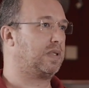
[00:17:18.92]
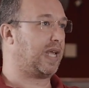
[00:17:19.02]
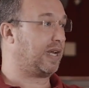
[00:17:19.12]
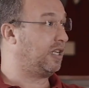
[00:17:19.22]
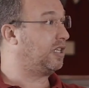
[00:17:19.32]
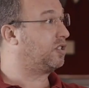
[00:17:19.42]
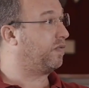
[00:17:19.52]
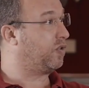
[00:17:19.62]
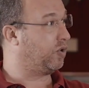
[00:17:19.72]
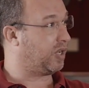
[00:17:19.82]
techniques
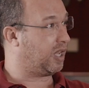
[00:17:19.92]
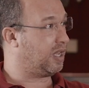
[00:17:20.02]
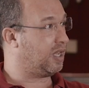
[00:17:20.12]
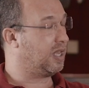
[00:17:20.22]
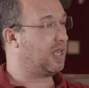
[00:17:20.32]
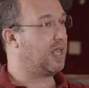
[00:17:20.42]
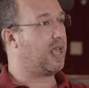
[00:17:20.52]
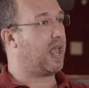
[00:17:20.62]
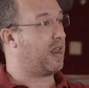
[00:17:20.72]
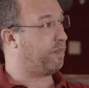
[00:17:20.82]
of cooking
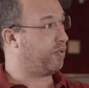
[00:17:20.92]
and